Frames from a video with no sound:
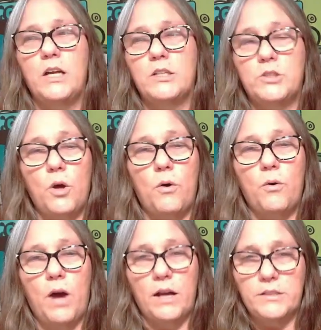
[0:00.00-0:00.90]

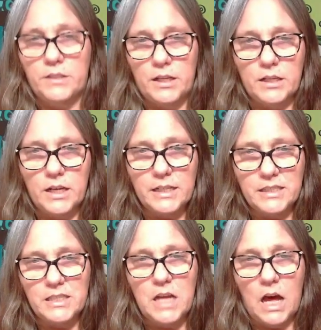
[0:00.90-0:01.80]
So I said,
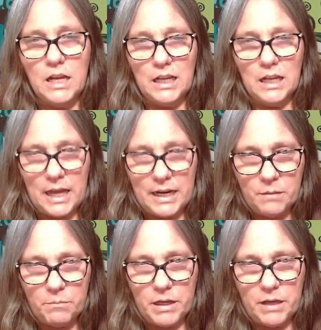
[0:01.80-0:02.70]
it's not
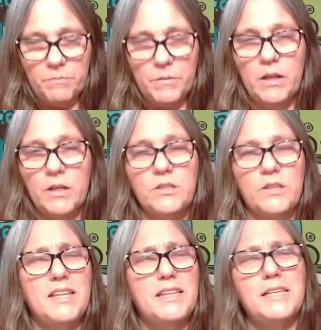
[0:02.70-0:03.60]
letting me. So
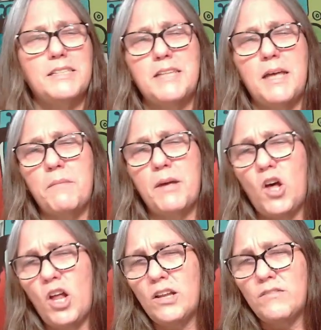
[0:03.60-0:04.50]
then they sent me
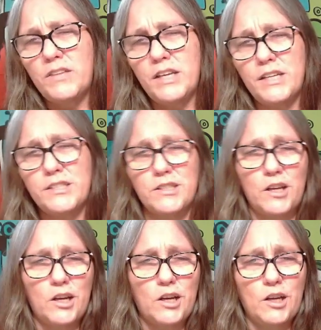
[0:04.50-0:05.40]
all of these
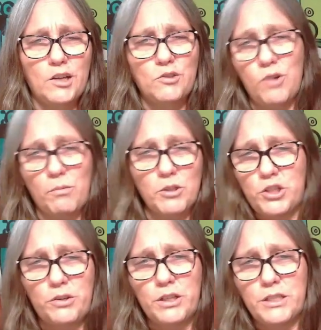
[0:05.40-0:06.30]

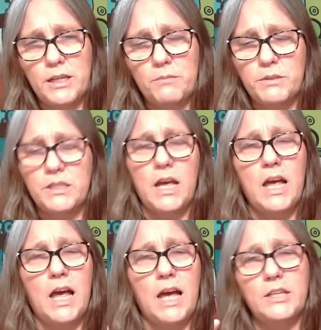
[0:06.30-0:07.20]
troubleshooting tips.
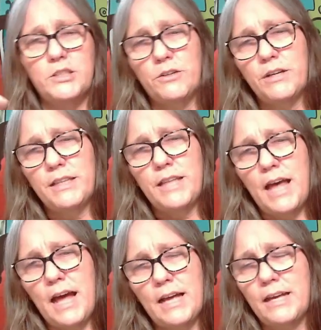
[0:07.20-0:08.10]
And during
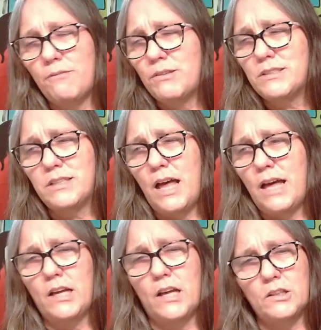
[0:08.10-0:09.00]
that, it was
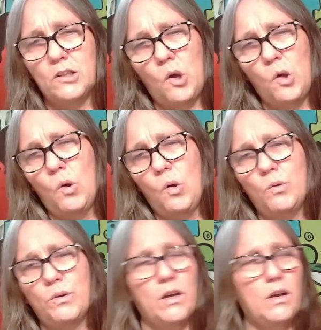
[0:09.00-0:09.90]
like
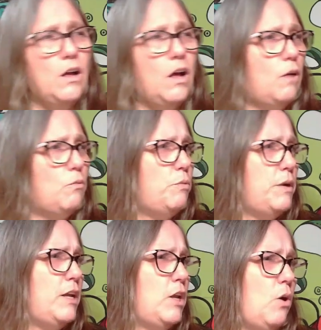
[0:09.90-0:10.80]
unload,
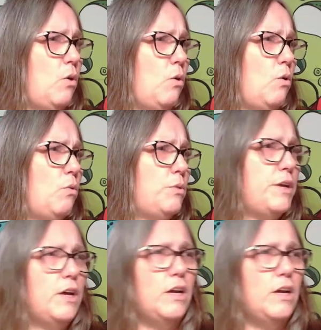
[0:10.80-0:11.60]
reload,